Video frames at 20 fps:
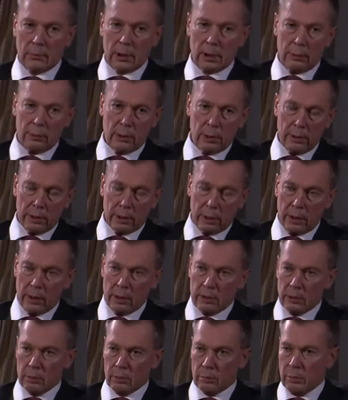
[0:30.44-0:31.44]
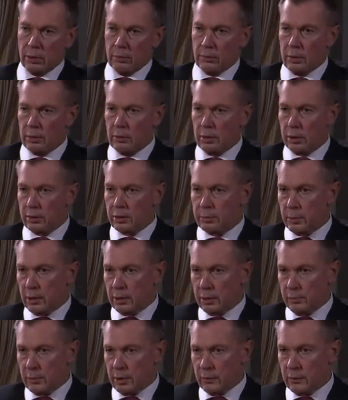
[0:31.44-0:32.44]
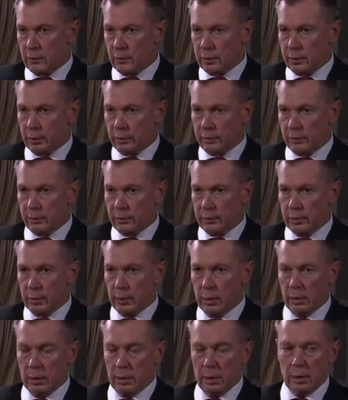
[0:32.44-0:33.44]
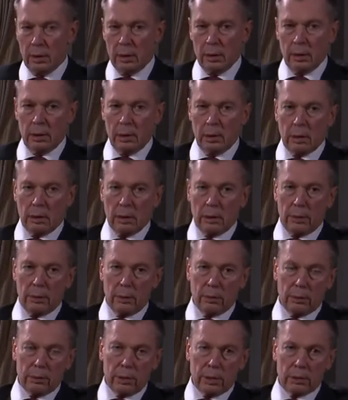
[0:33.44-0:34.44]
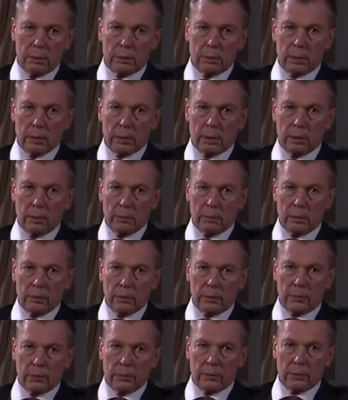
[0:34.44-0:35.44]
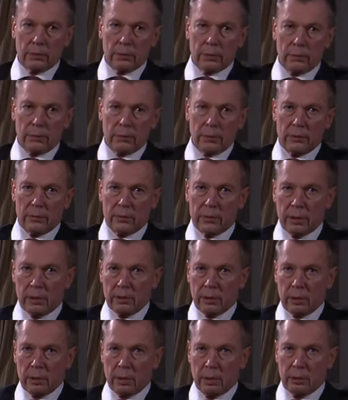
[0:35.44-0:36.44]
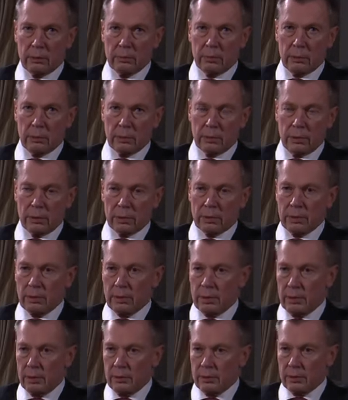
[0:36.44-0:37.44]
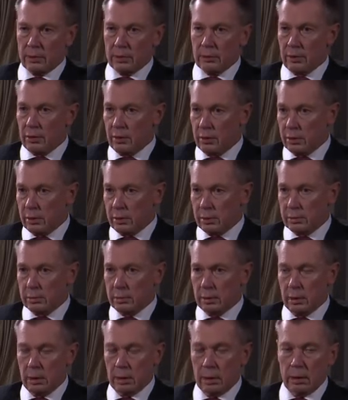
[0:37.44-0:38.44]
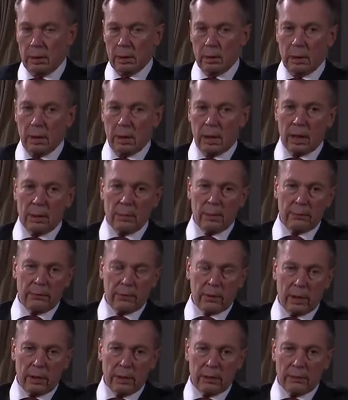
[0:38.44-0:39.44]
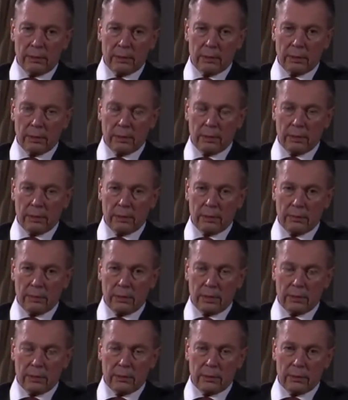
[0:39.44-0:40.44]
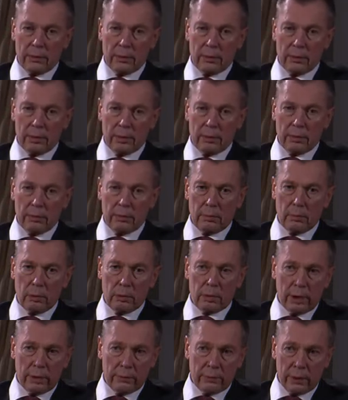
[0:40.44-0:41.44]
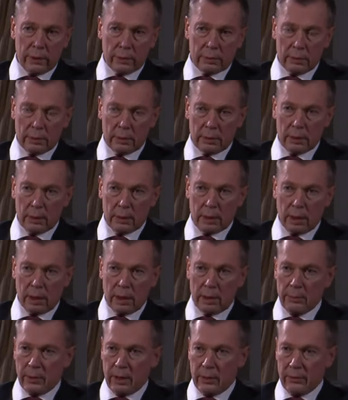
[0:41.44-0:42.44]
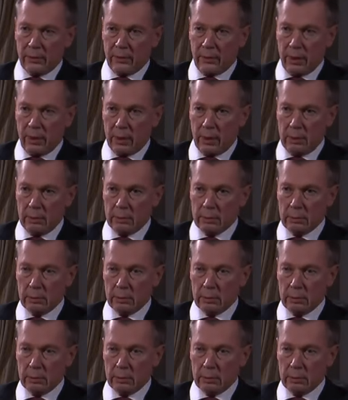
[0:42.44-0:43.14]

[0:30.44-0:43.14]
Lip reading: communicating with the Dutch parliamentarians, knowing what the general mood is here, I'm afraid that whatever I may say